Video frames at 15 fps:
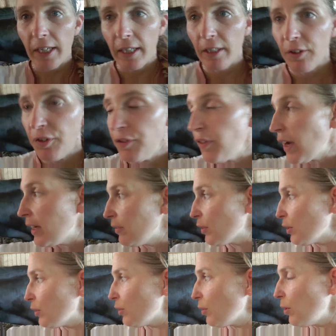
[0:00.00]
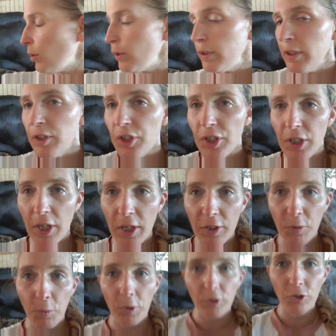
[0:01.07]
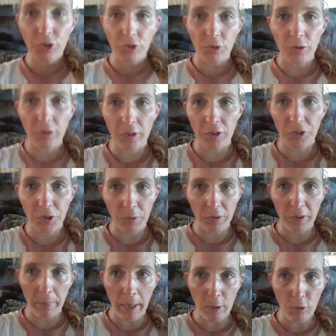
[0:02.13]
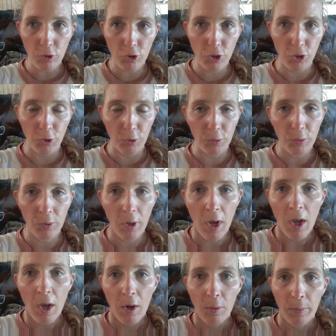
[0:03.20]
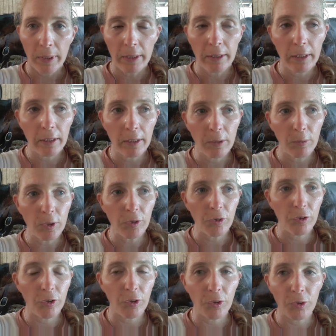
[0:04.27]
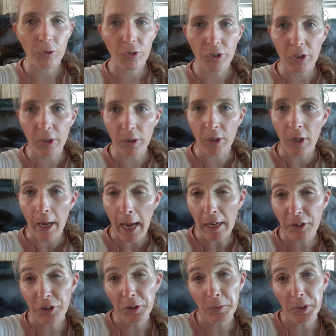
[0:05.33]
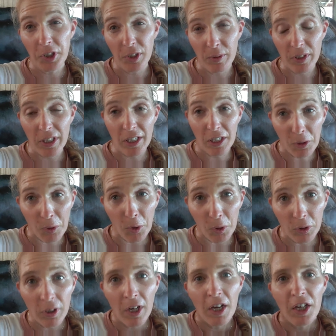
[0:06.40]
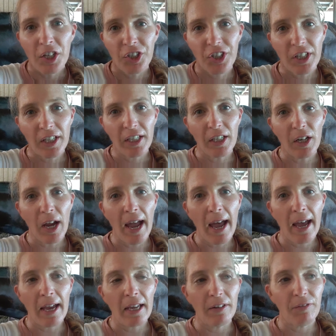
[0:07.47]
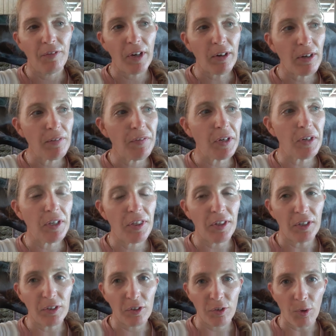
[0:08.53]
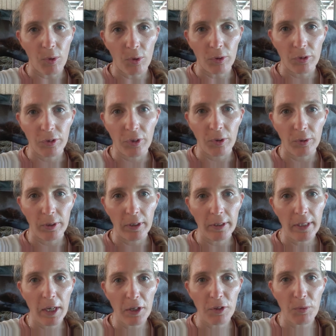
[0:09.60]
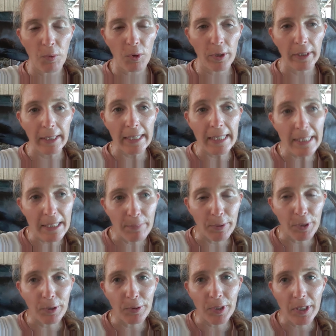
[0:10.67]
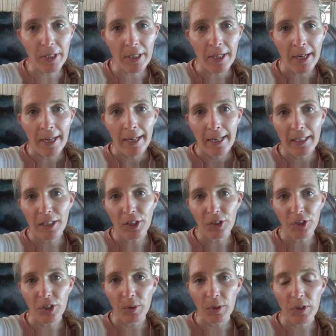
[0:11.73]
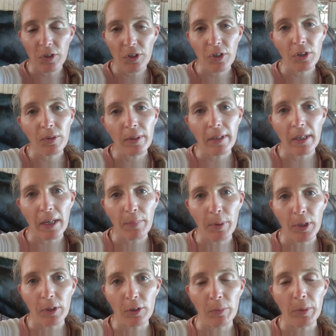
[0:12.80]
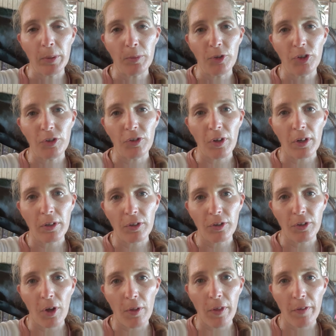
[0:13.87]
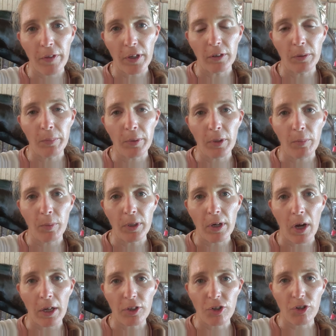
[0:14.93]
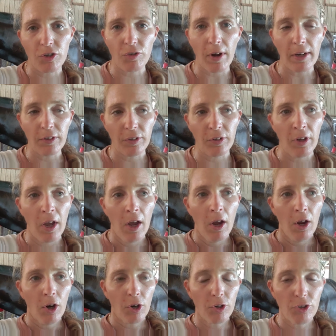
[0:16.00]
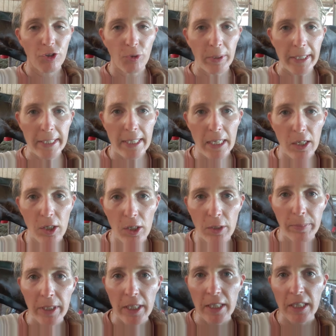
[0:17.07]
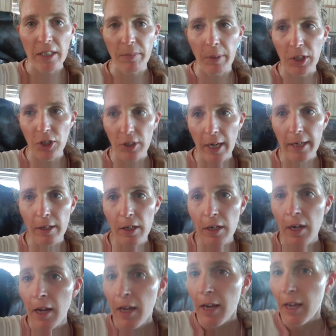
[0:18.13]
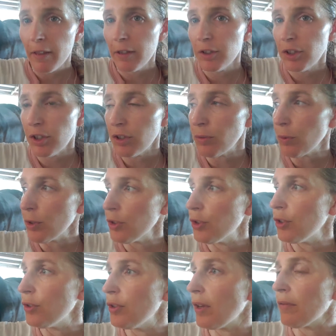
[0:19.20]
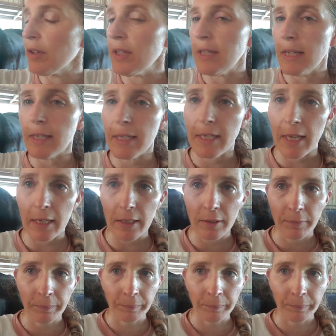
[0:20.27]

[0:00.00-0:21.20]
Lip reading: is 5 years old, and she has worn shoes since she was about 2. When Lily was 2, when she was a year old, she had very, very thin soles. So Lily has worn easy boots until she was 2, and then I put aluminum shoes on her so that the aluminum would not stress her joints at all because it's much lighter. And then she's worn shoes ever since then.